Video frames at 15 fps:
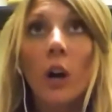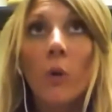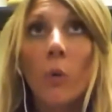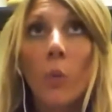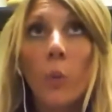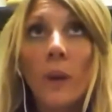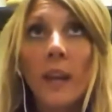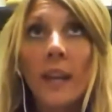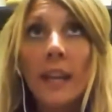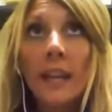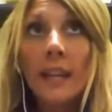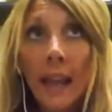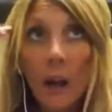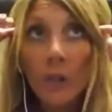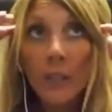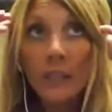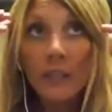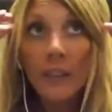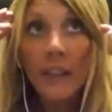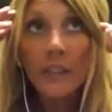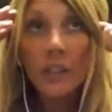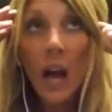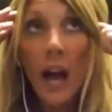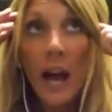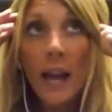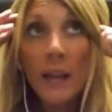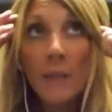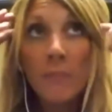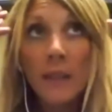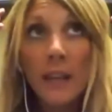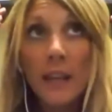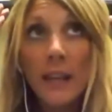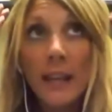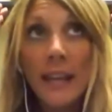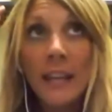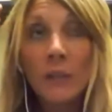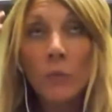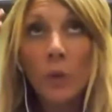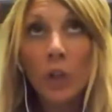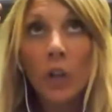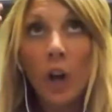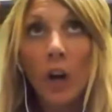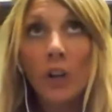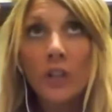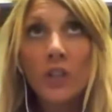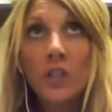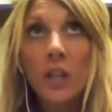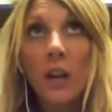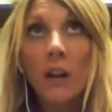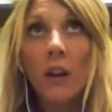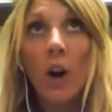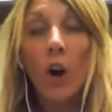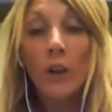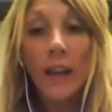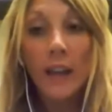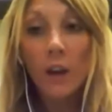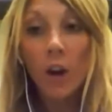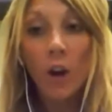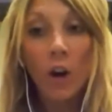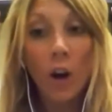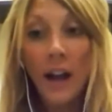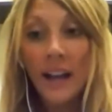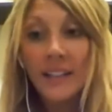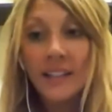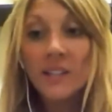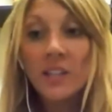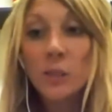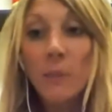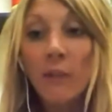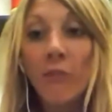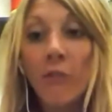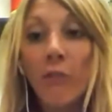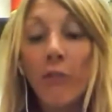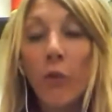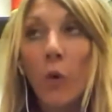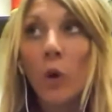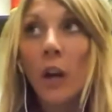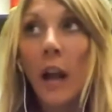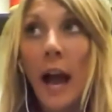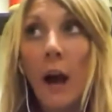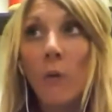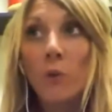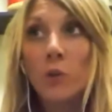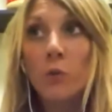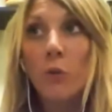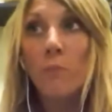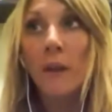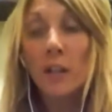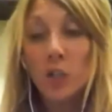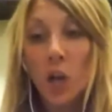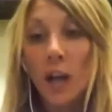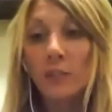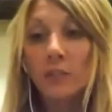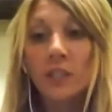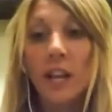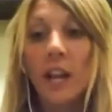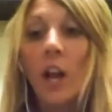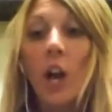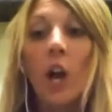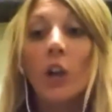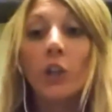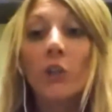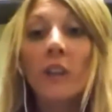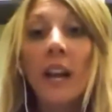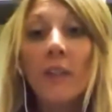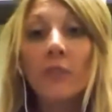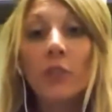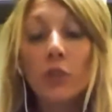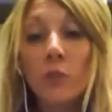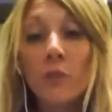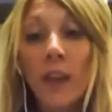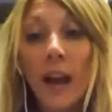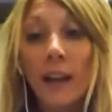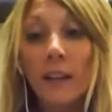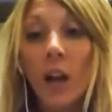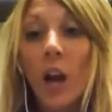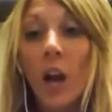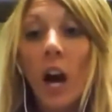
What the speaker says: we calculate time in regards to, okay, oh, I didn't spend 4 hours with my child today. You don't have to do that.